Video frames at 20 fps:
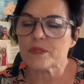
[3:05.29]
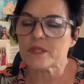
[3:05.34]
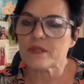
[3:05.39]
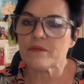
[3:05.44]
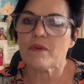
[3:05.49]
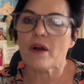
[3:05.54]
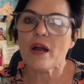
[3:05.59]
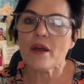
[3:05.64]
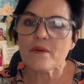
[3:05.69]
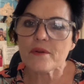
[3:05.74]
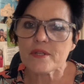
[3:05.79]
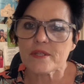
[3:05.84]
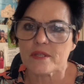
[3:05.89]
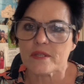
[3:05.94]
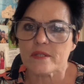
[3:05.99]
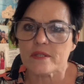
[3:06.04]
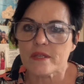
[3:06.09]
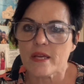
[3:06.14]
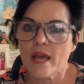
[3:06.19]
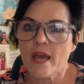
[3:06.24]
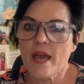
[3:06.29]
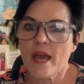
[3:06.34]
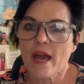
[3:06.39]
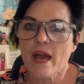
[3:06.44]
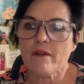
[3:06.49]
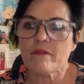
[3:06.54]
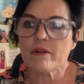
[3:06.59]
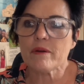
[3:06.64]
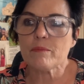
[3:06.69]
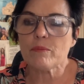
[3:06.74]
viruses
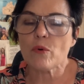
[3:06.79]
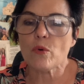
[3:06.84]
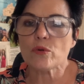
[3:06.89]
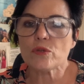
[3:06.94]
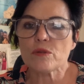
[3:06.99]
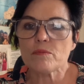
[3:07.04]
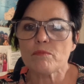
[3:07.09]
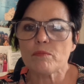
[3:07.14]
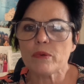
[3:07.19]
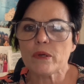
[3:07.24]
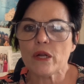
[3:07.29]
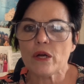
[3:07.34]
have an important